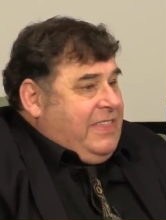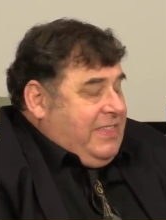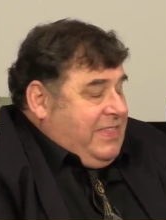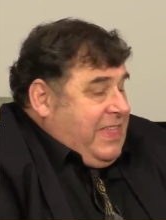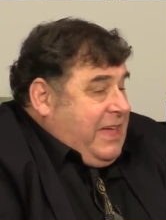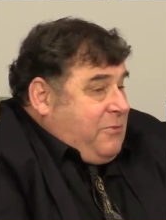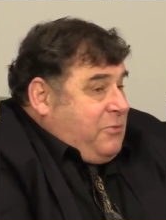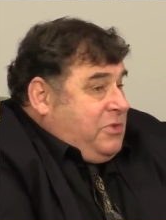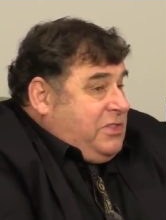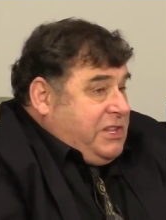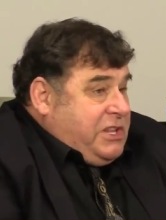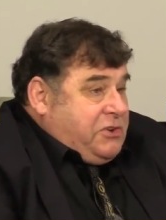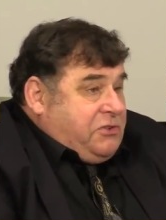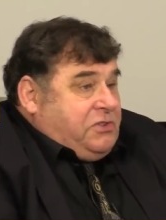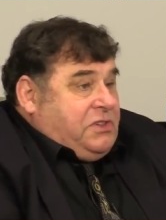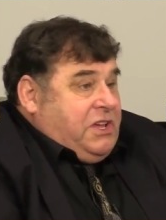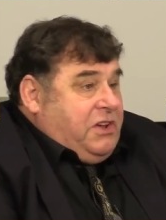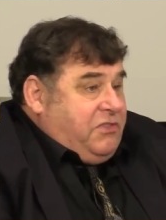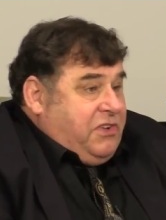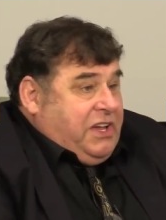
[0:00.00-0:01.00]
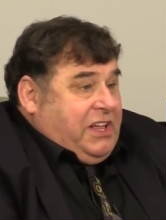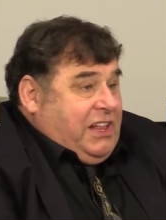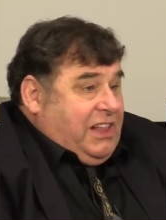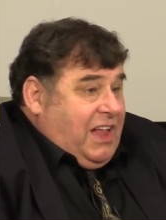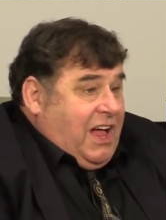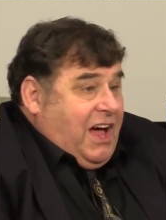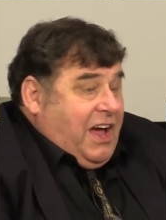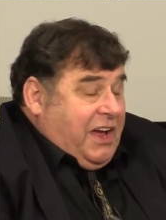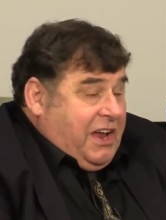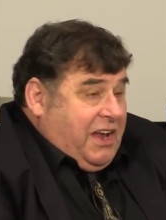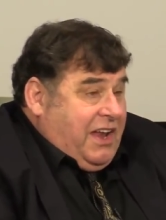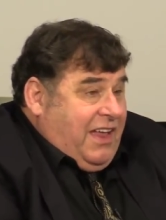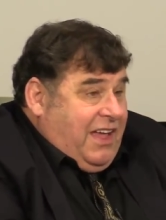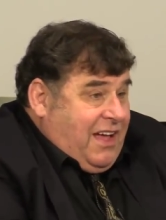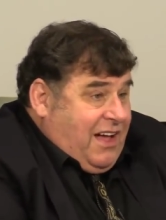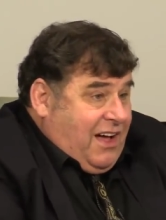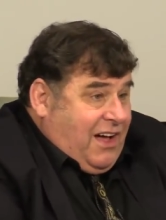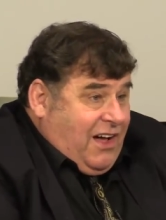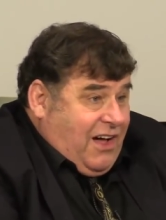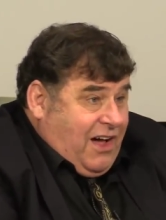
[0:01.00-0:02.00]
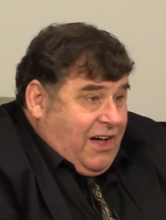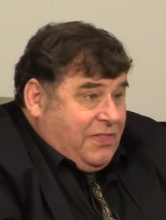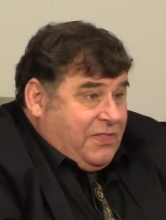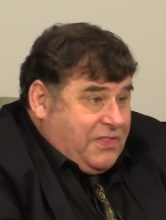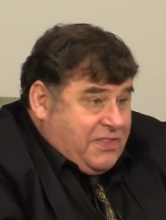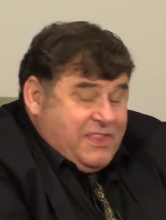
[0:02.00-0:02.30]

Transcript: that would literally recline on